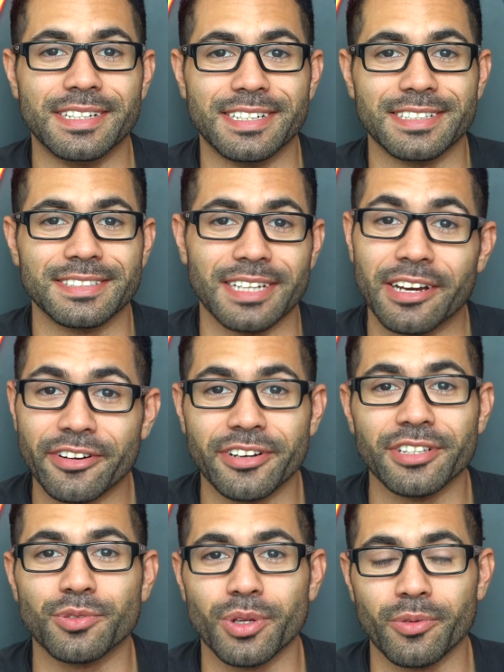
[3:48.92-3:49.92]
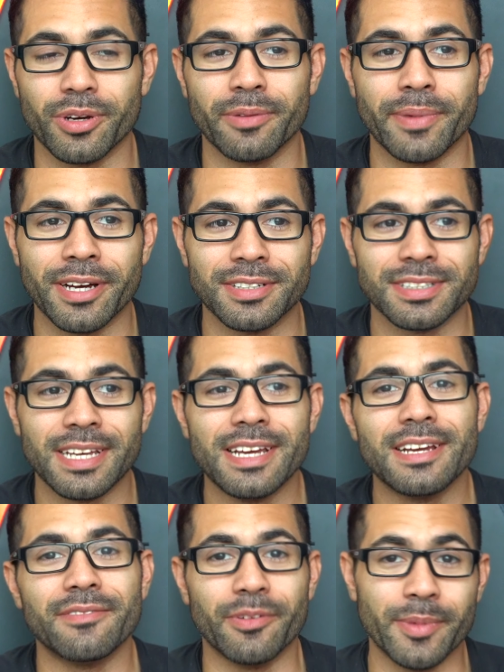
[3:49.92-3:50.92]
because 121 miles
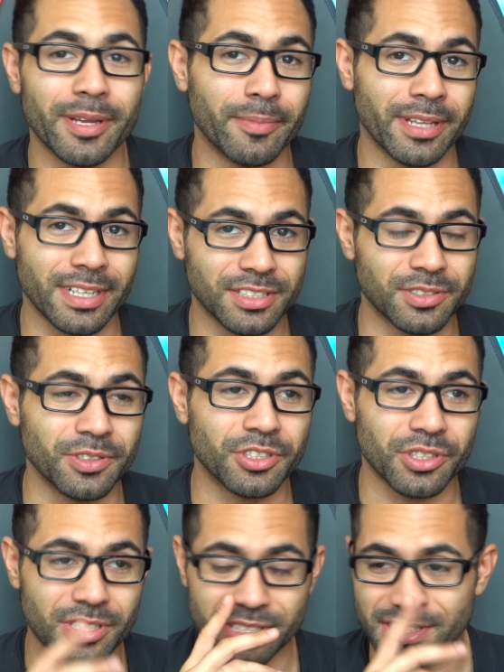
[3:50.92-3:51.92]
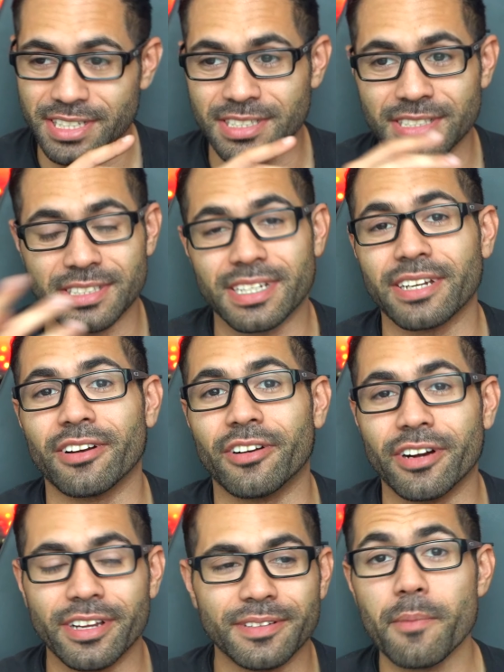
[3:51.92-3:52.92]
for me to be next to a charging station is kind of
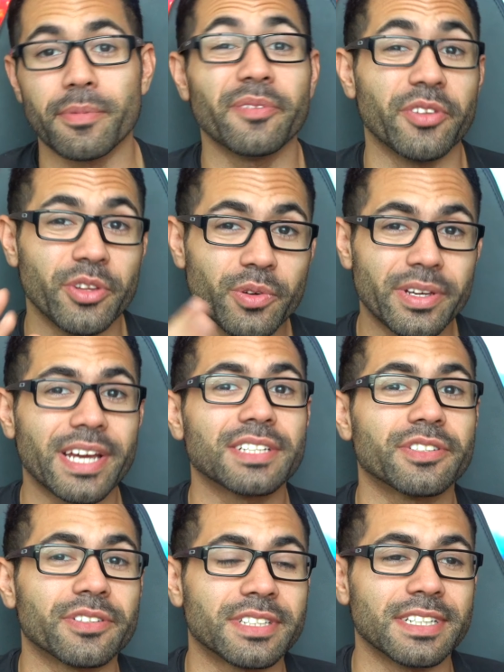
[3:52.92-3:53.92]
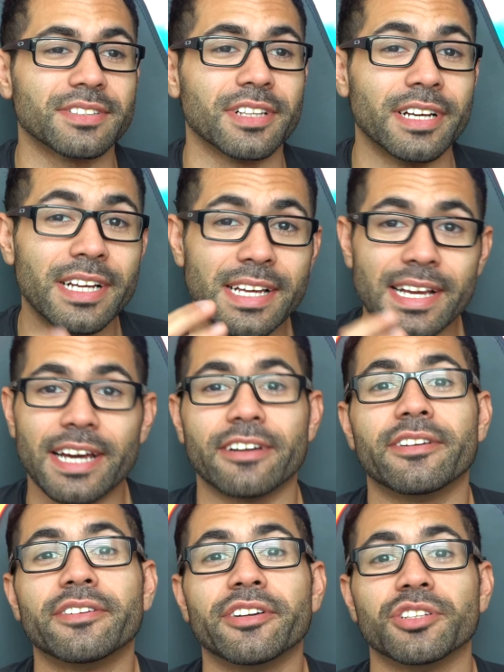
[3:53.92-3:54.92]
hard. But if you do catch your Tesla at
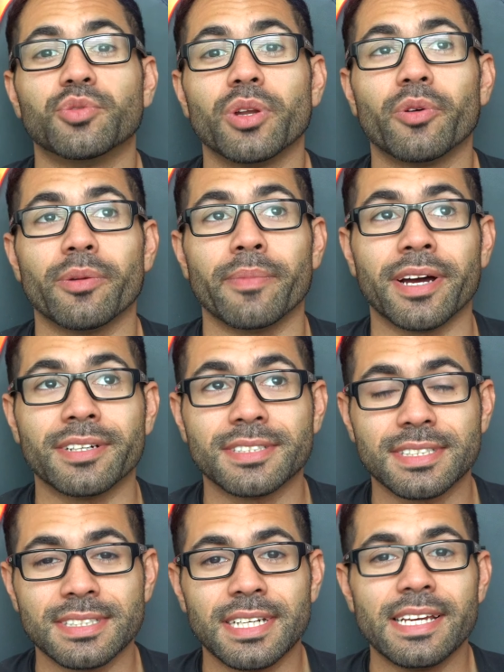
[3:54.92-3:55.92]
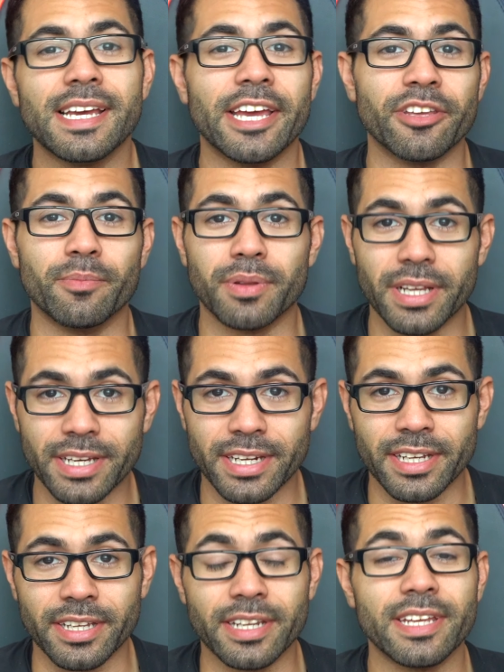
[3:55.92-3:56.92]
121 miles and you plug it
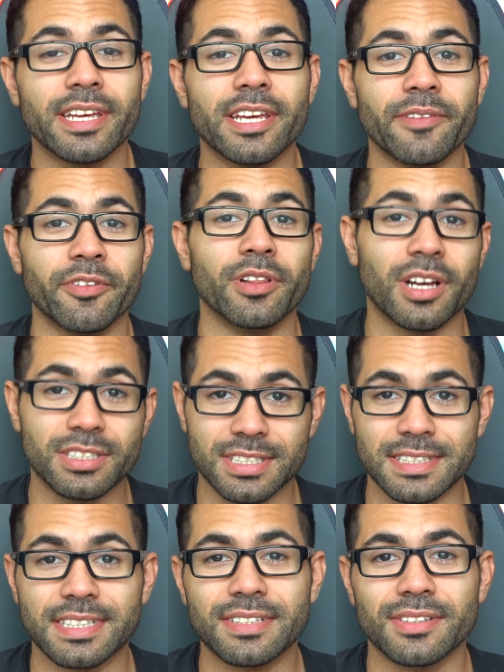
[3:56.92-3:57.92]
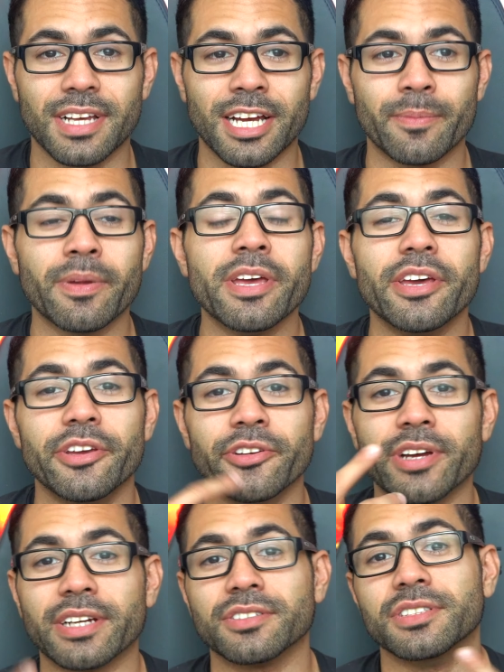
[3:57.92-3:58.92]
in if you launch the Tesla app, you
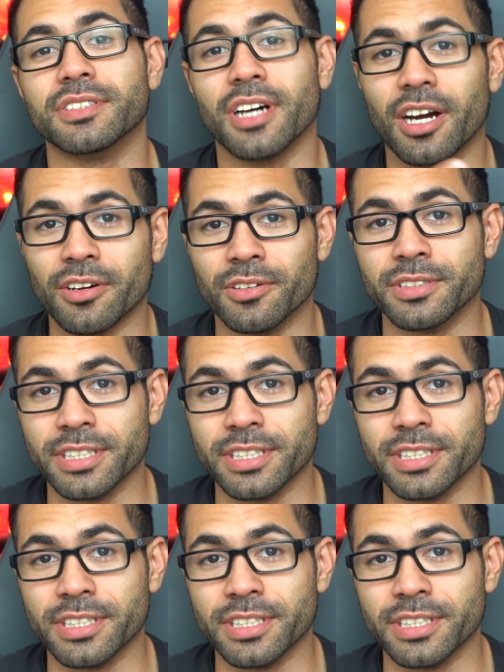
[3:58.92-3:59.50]
can actually toggle